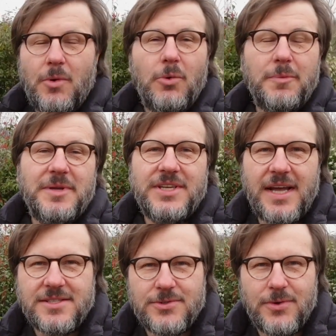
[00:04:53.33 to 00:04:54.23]
what we'll be
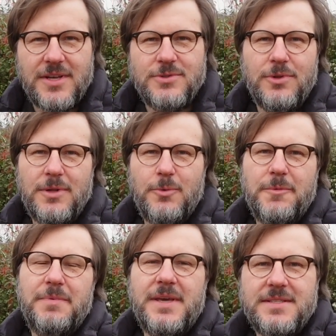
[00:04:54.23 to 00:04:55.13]
chainsawing is all the
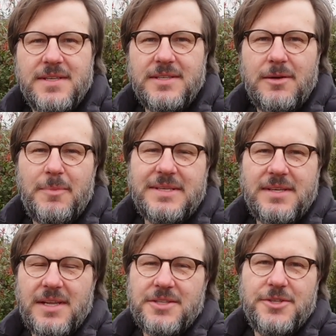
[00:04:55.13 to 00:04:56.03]
wood pieces that are
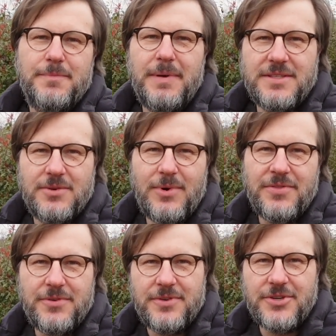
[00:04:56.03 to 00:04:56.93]
basically too big to
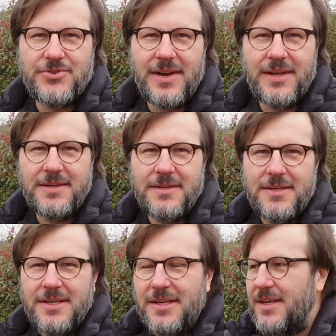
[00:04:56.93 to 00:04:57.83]
run through the shredder.
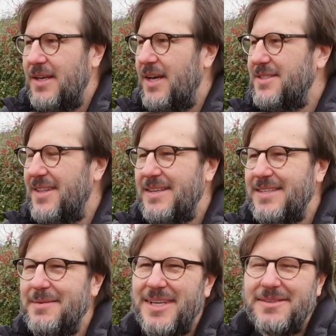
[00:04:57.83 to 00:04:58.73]
So
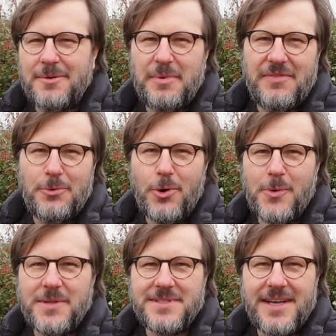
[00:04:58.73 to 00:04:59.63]
sometimes they're a bit of an
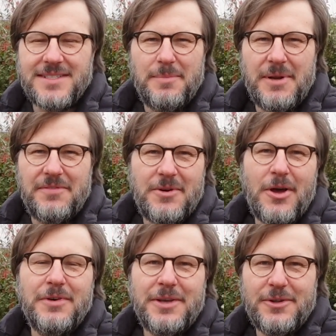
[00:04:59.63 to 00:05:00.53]
awkward size, they're a bit of an
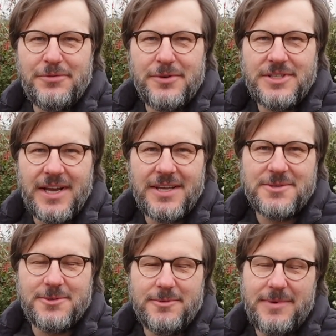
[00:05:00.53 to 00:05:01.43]
overkill for a
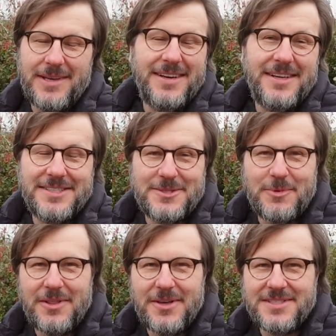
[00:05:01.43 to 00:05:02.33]
chainsaw, but you know, just
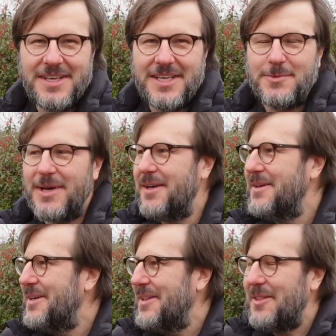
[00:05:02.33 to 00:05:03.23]
one of those things where
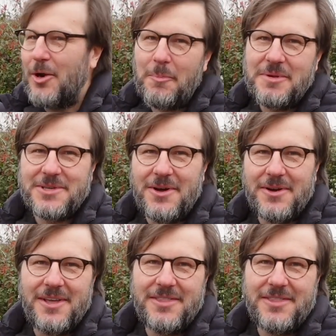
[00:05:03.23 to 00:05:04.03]
the loppers can't get